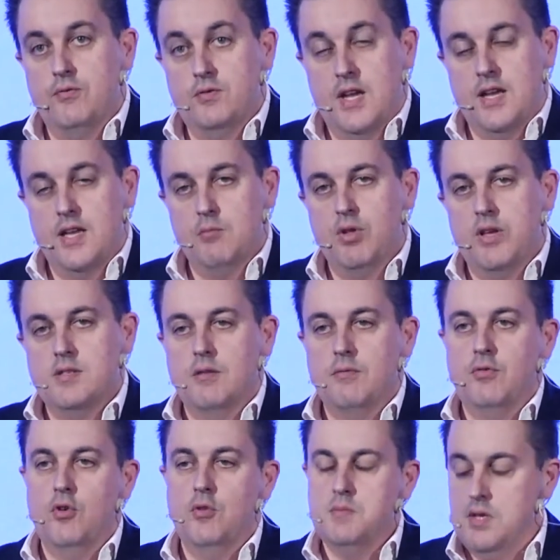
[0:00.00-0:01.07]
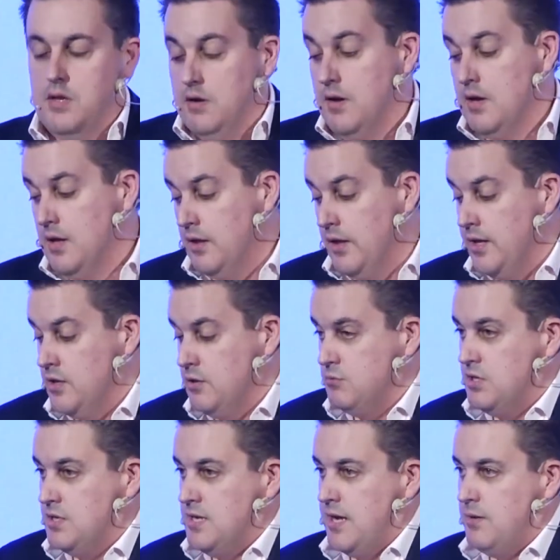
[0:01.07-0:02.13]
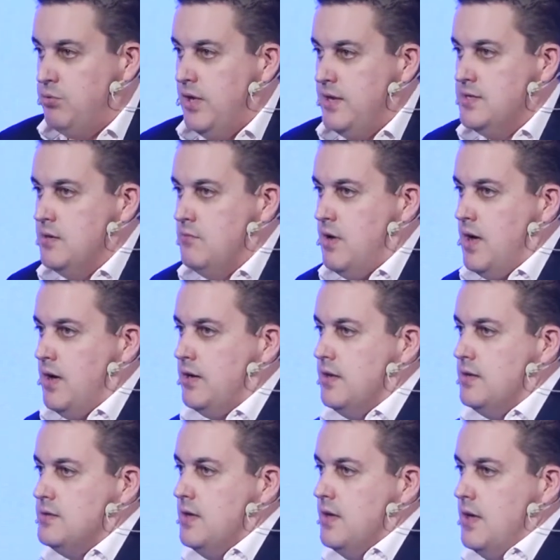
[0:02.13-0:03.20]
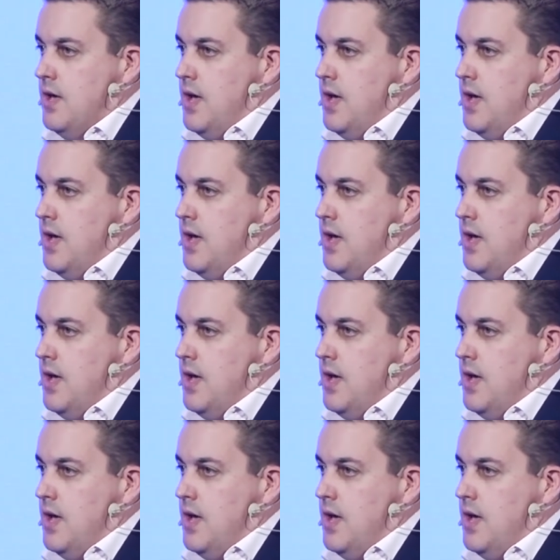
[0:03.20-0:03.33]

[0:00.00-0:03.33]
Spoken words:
taking place in firms and lead them to take place in markets.